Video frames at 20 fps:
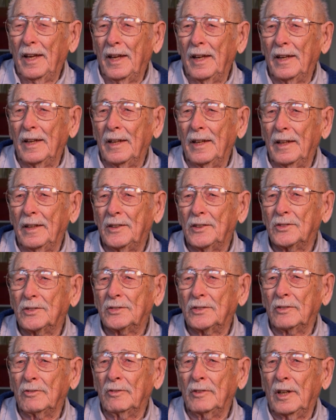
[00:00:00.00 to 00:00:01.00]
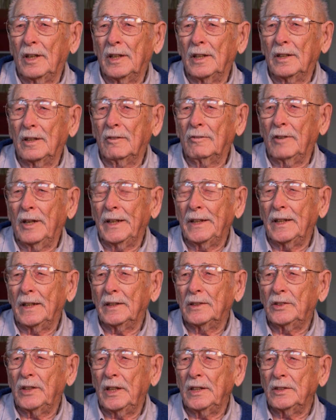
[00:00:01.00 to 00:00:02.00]
It's uh, right
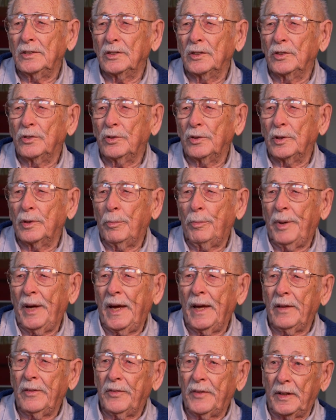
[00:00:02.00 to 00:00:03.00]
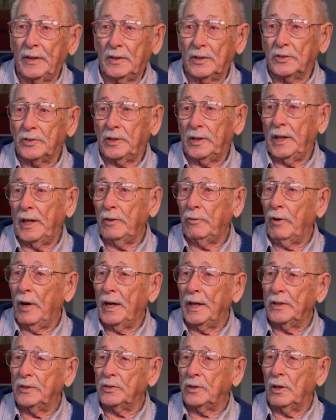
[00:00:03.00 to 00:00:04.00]
adjacent to the path that the sleigh
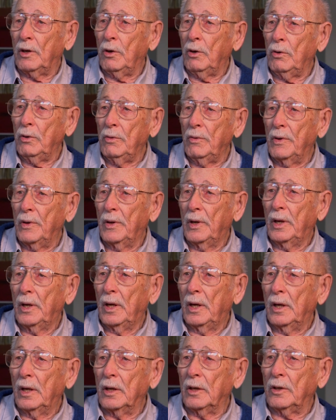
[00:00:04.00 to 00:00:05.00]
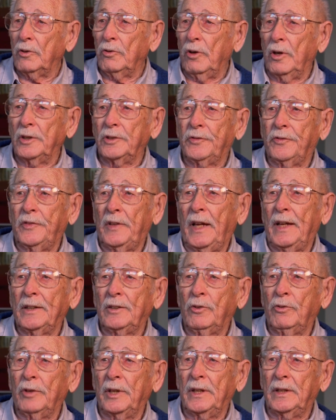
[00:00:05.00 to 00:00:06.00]
rides go. Oh, yeah. Across
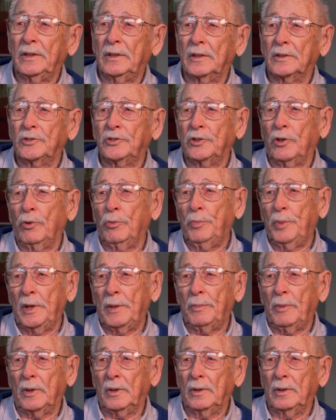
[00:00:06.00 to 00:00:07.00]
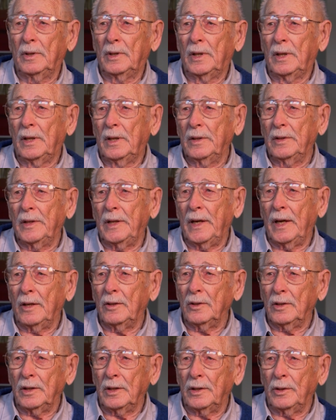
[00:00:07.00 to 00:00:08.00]
Flat Creek to show people the
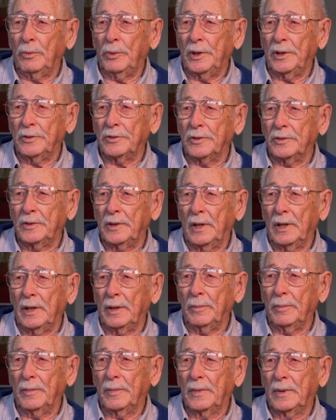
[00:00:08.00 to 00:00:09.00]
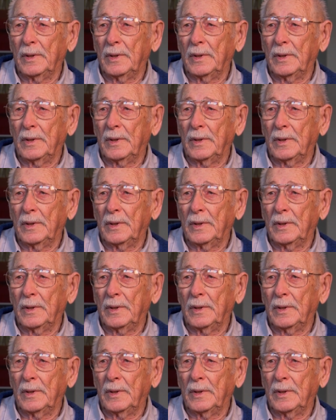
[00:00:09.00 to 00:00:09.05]
elk in the wintertime.